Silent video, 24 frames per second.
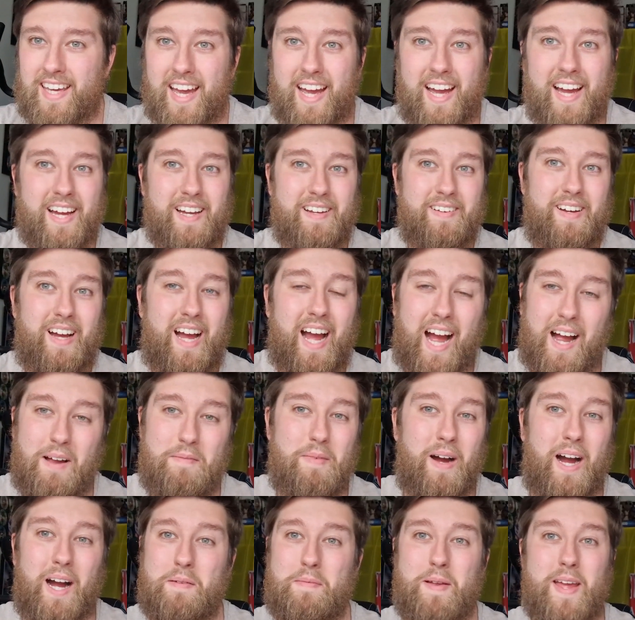yeah,
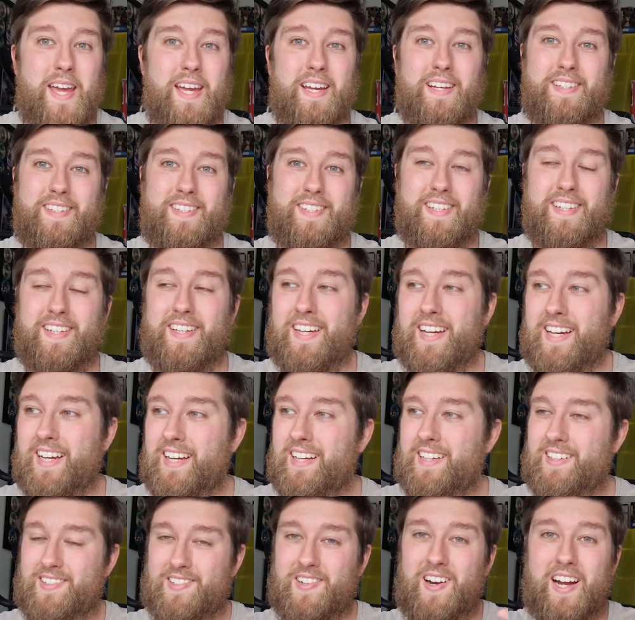I'm here to
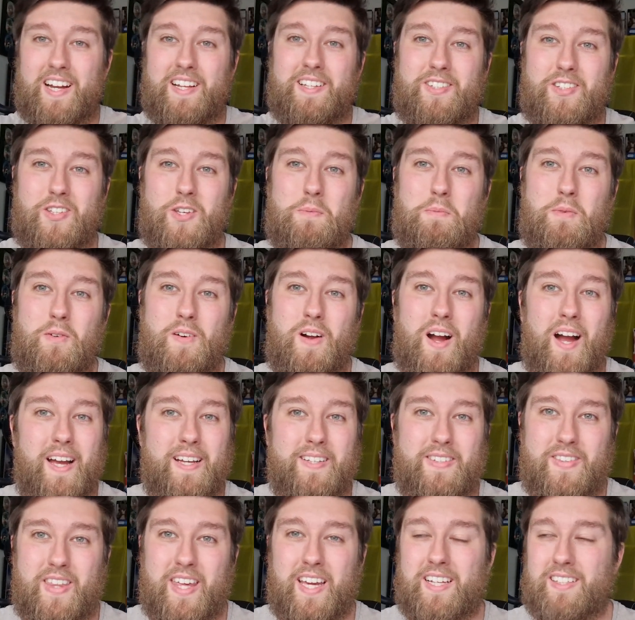try and
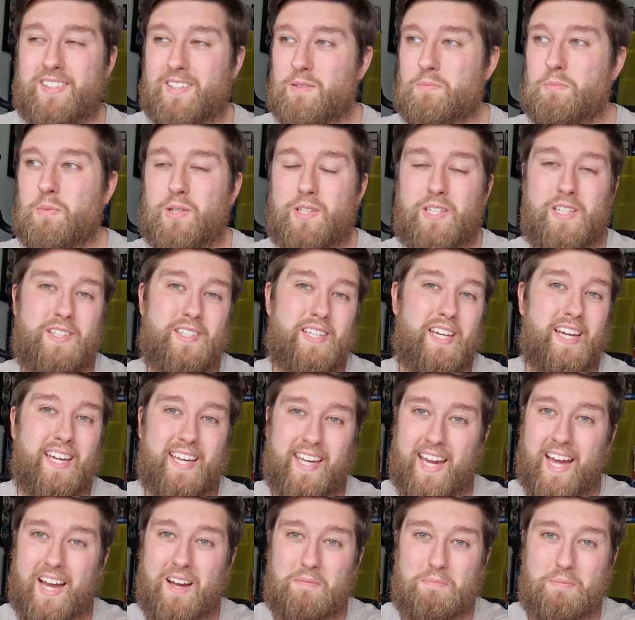summarise things as much as I
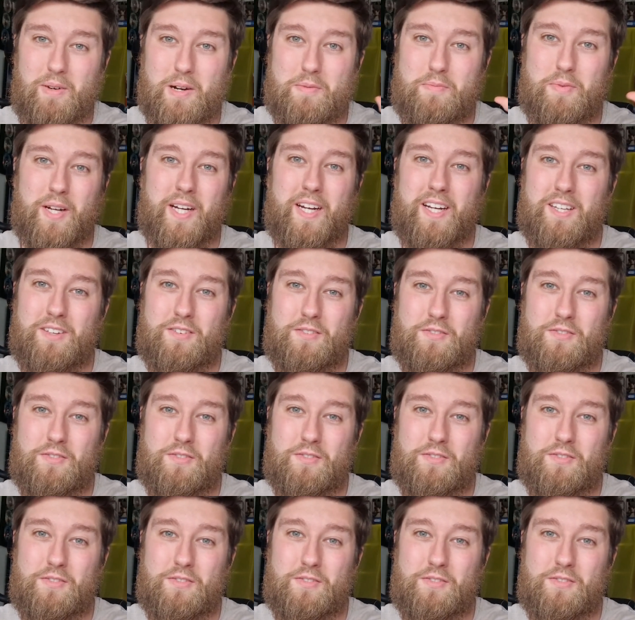can by bringing